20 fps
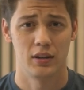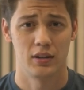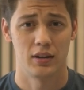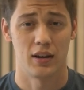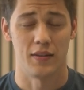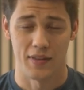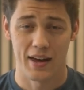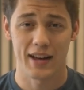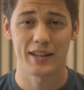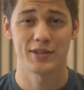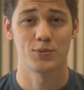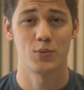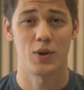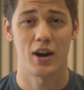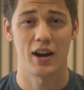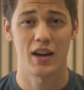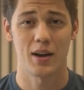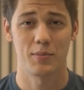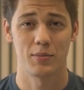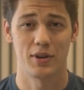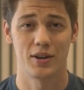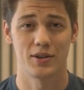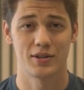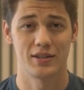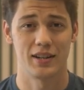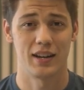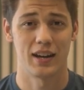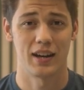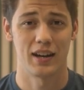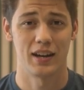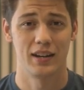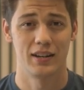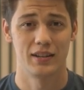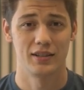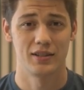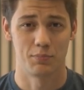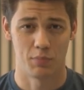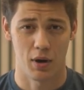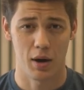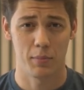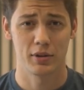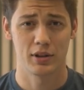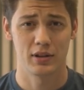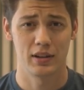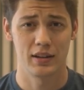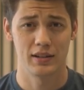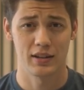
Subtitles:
And that's why I'm here today, to publicly